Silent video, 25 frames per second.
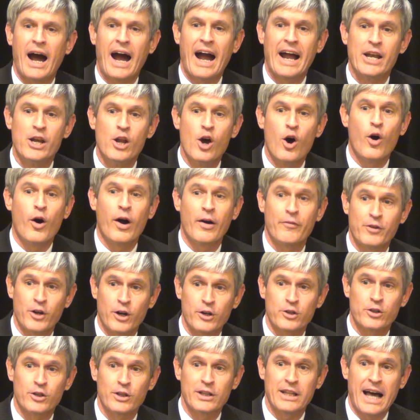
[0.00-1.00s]
I know I
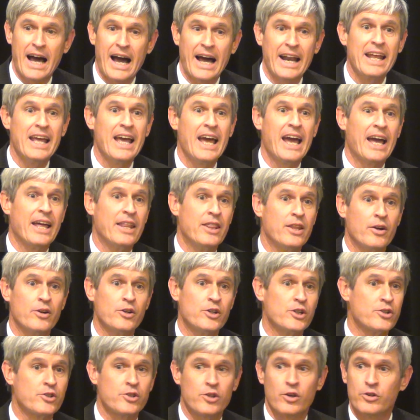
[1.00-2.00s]
have to a lot, and
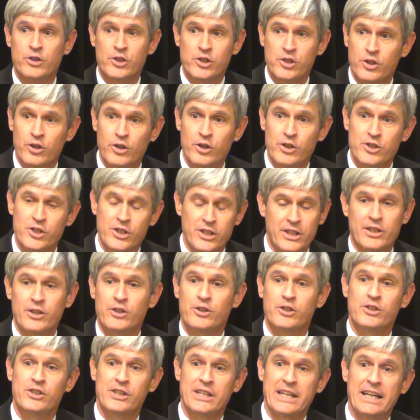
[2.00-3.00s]
they're just so discouraged that
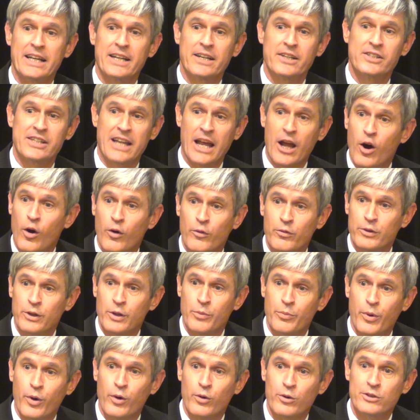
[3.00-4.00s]
they're just thinking to stay home
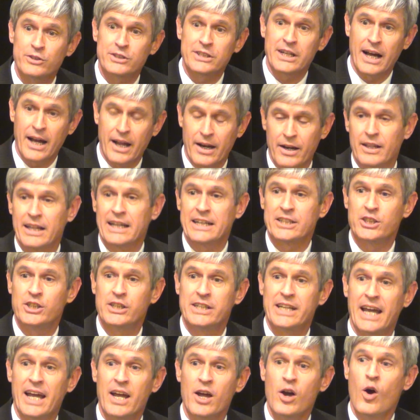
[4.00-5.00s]
from the polls on
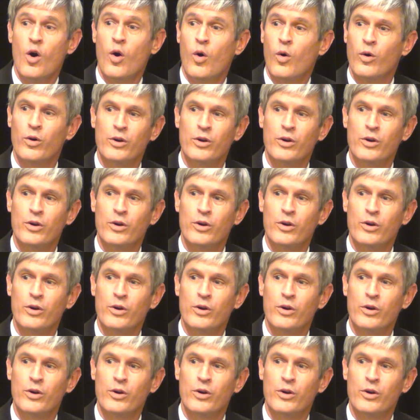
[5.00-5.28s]
election day,